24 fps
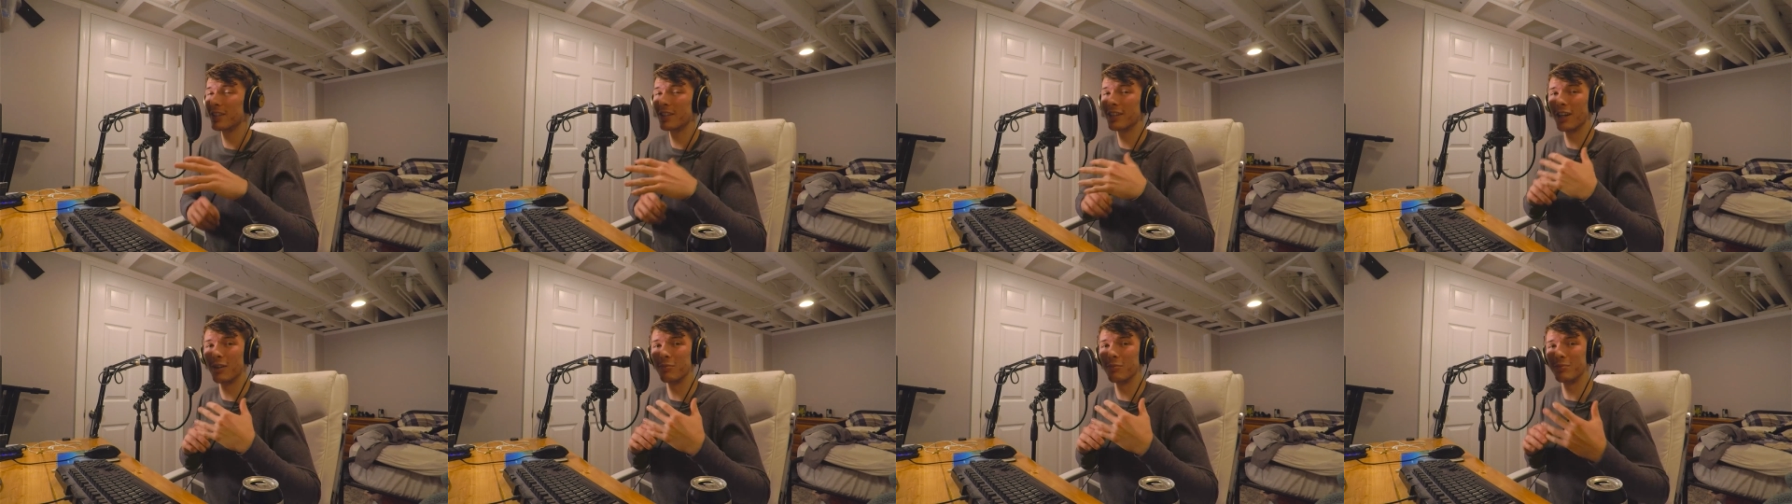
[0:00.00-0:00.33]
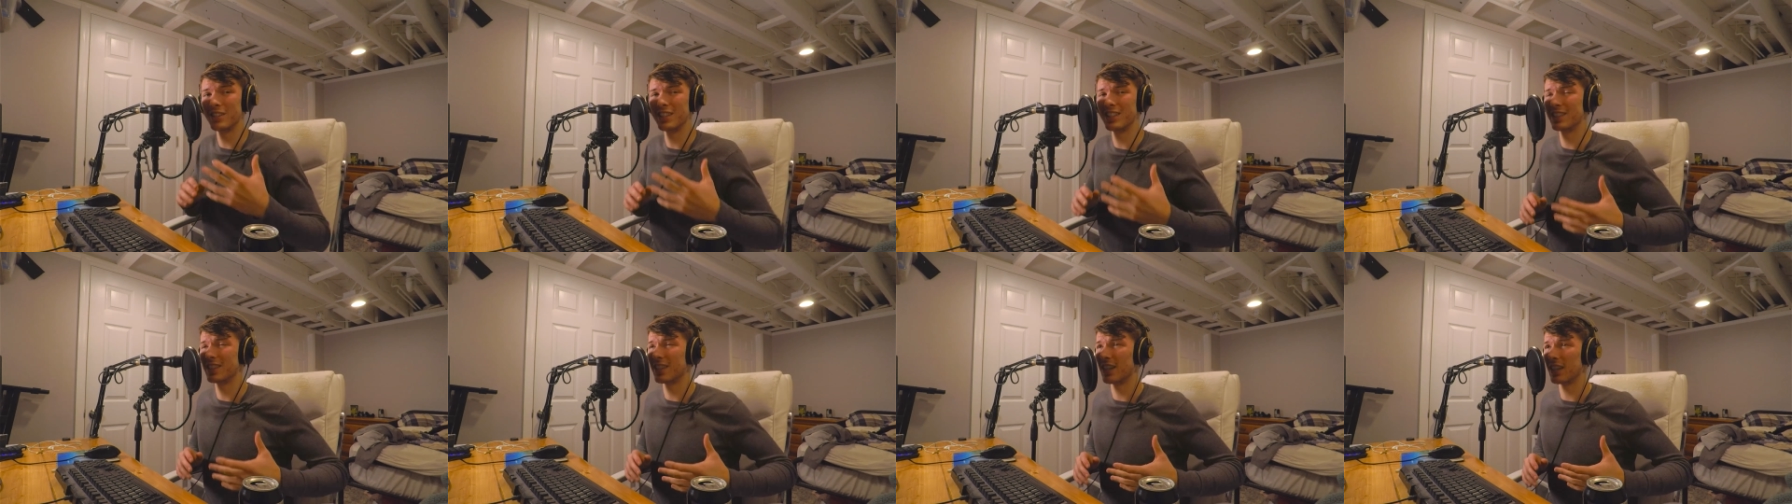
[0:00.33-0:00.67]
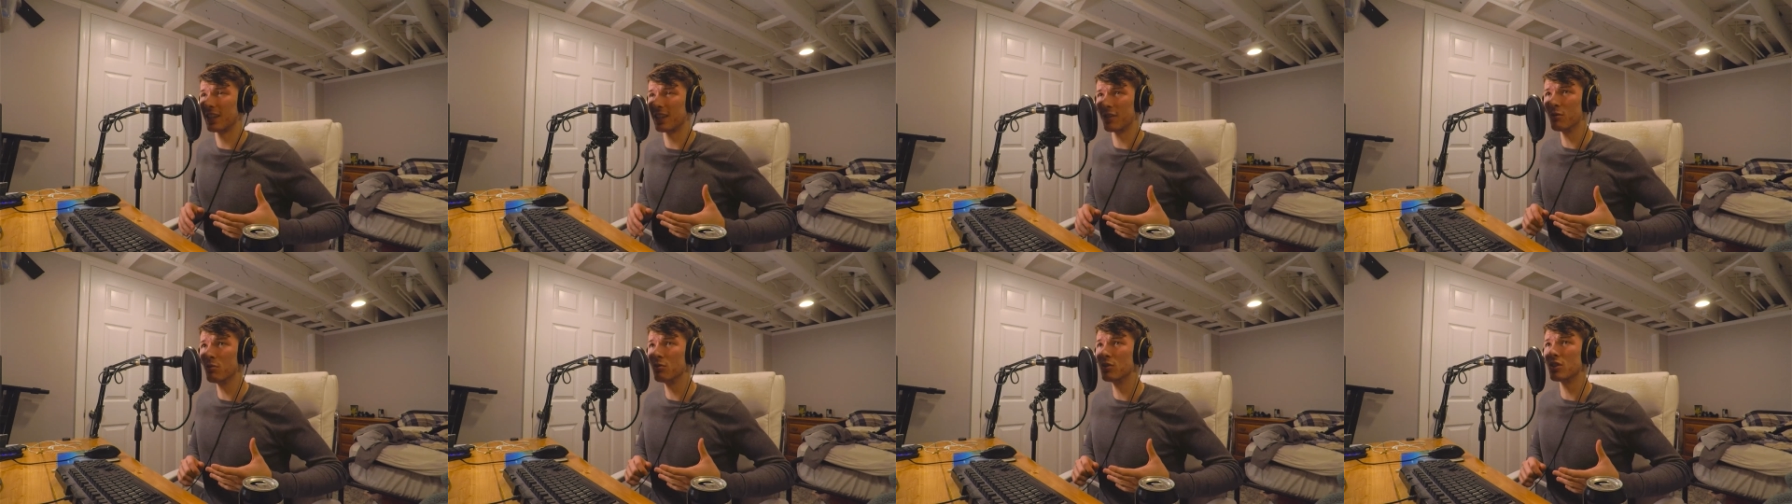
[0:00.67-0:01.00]
companies
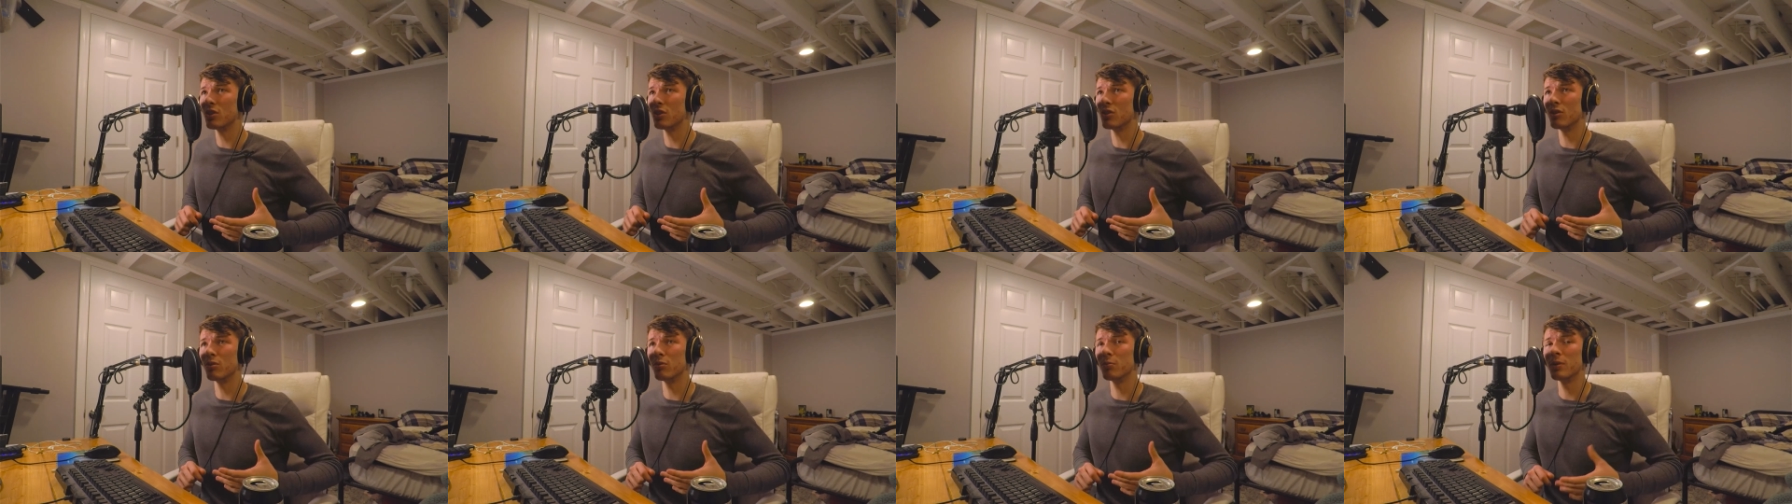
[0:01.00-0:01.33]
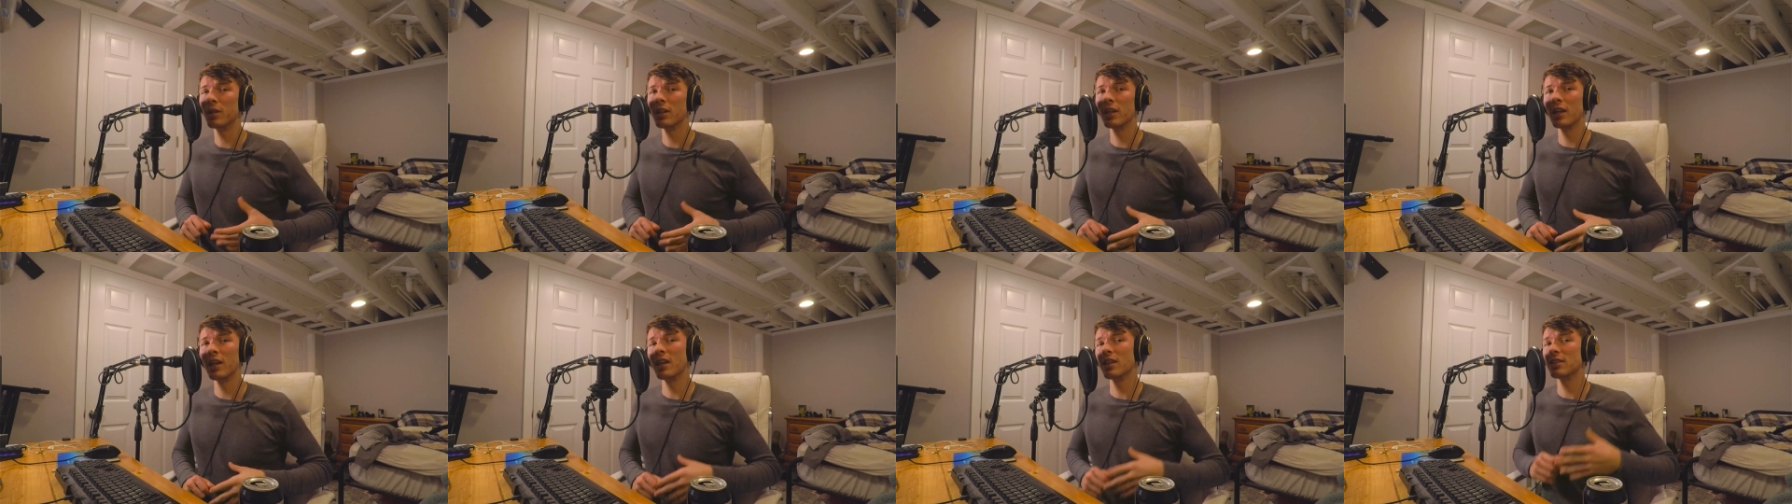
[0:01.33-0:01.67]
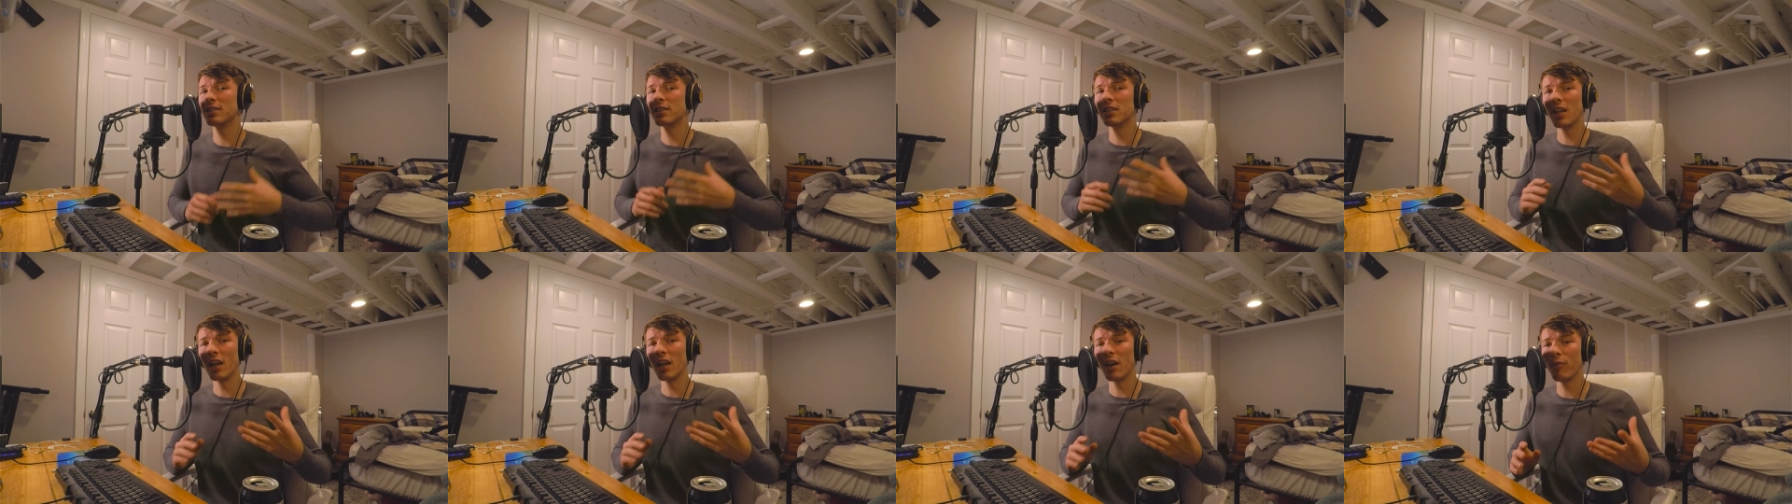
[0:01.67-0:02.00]
like YouTube
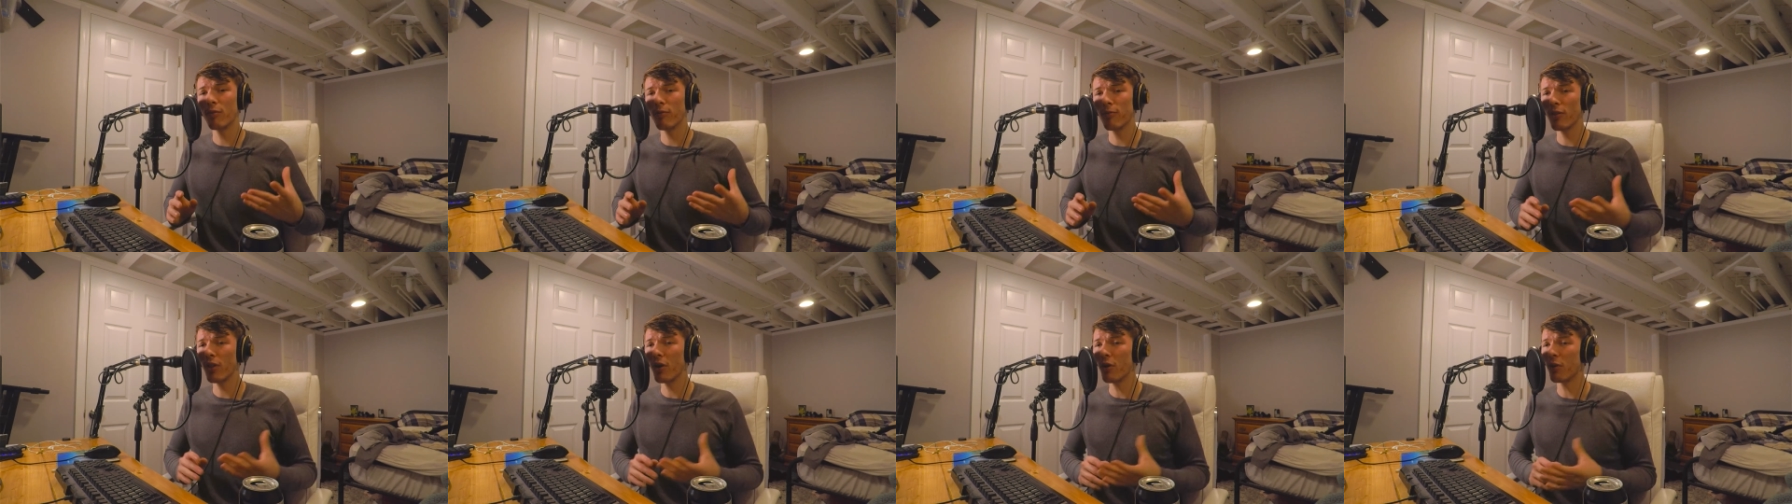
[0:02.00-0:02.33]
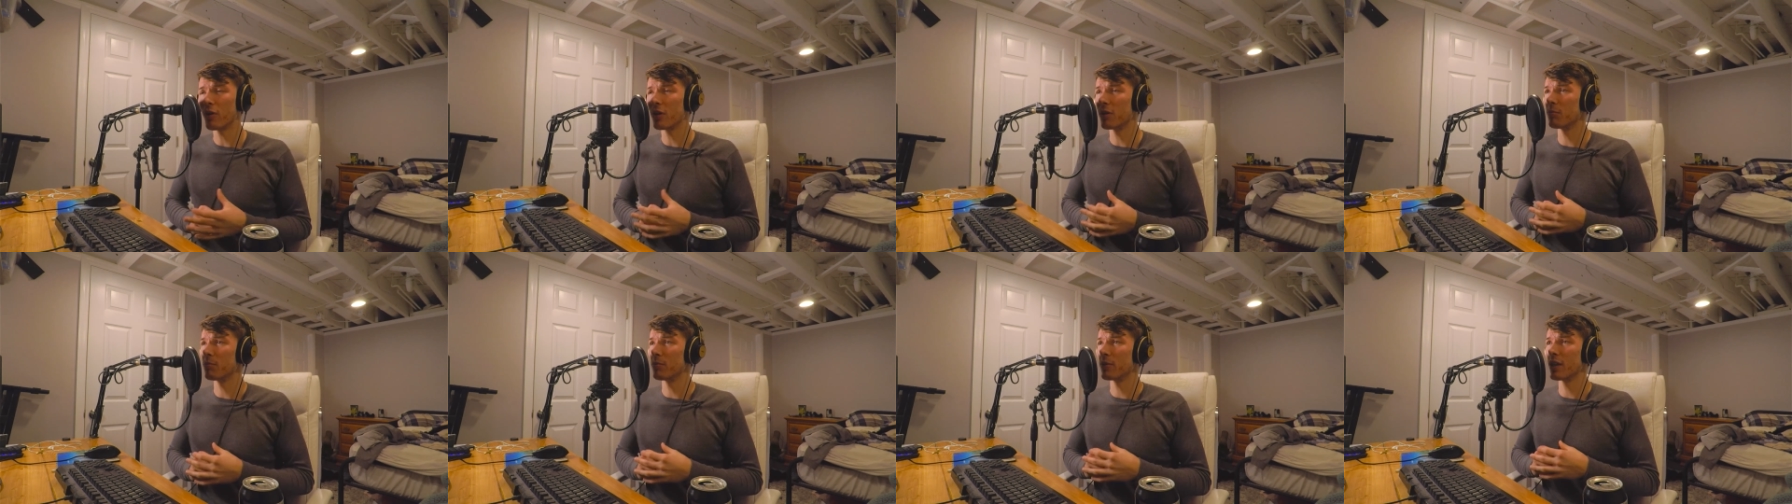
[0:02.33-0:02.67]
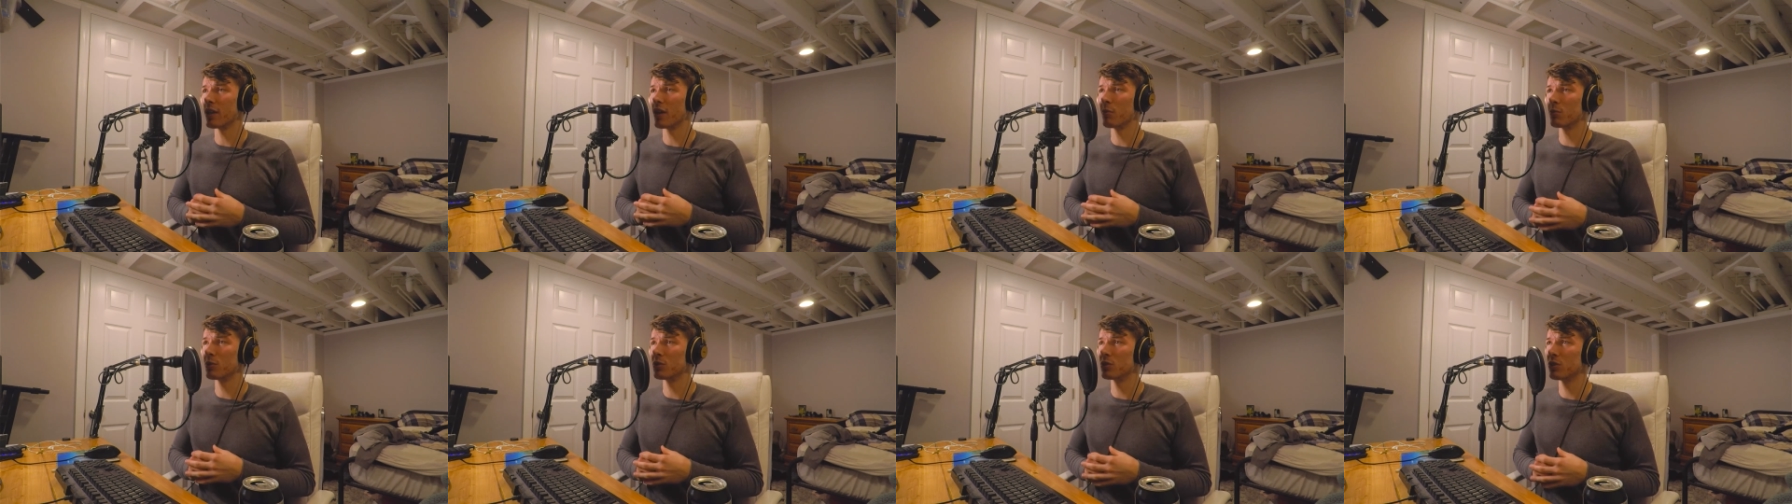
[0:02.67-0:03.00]
stay afloat and
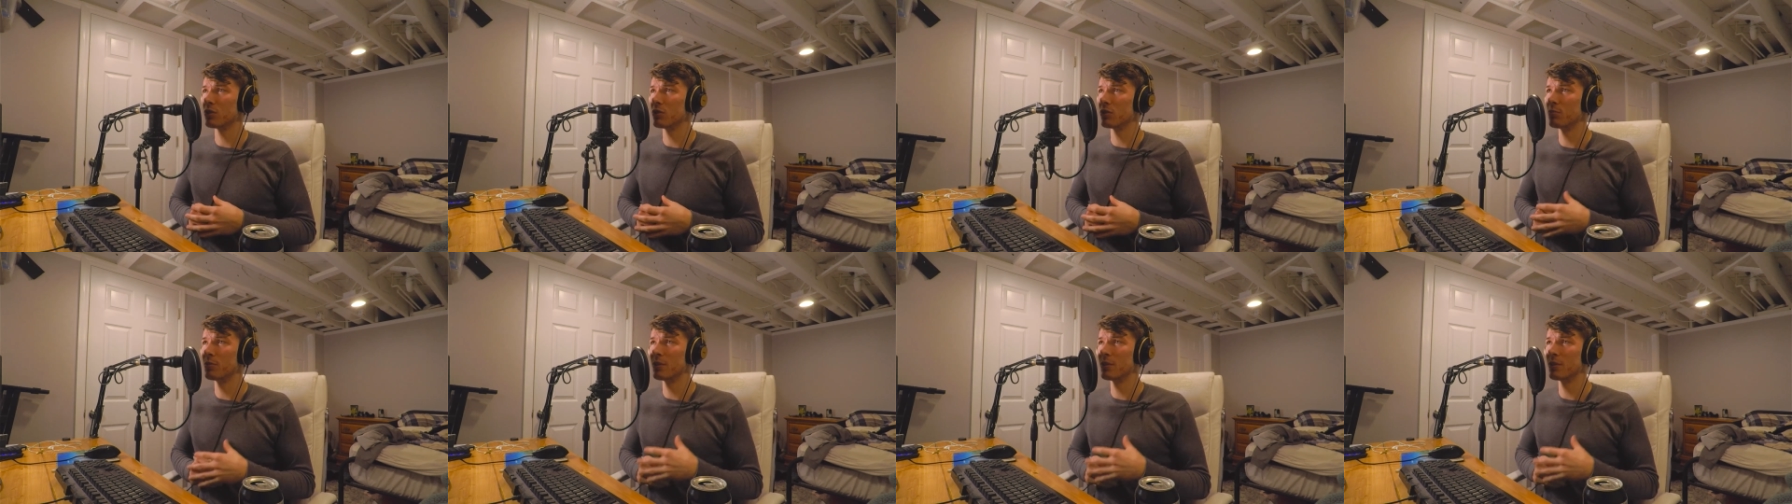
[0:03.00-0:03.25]
be able to